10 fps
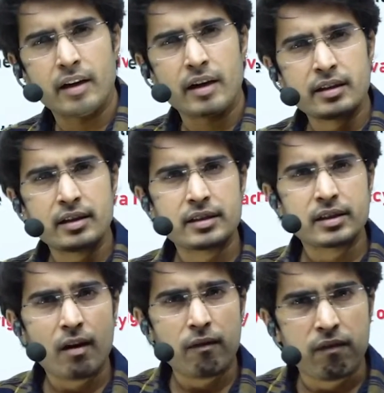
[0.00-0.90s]
it is
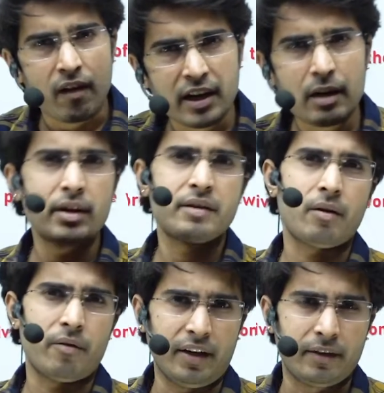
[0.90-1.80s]
a
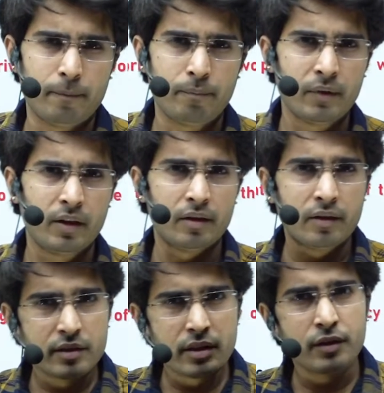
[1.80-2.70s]
fundamental right.
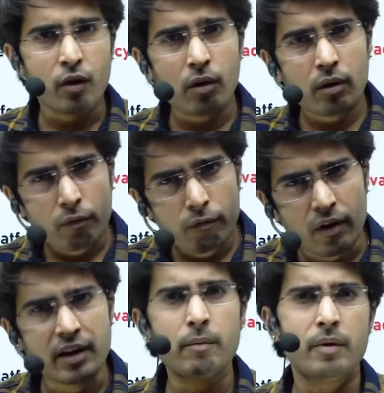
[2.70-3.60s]
This is your
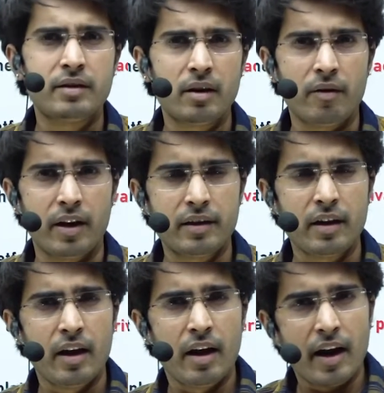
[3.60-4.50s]
fundamental right
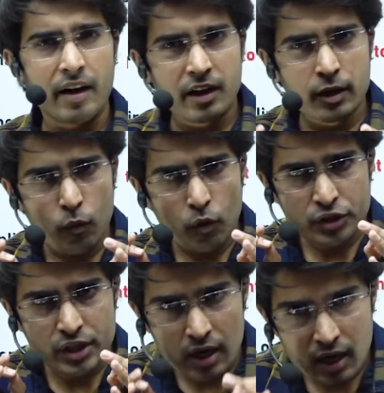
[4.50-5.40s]
and it was
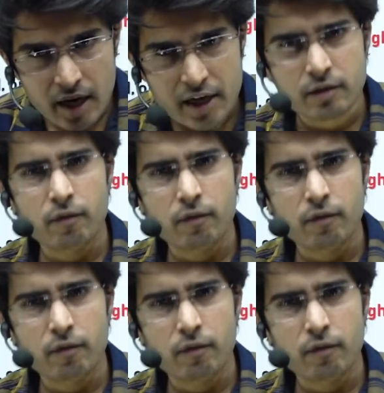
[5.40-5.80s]
declared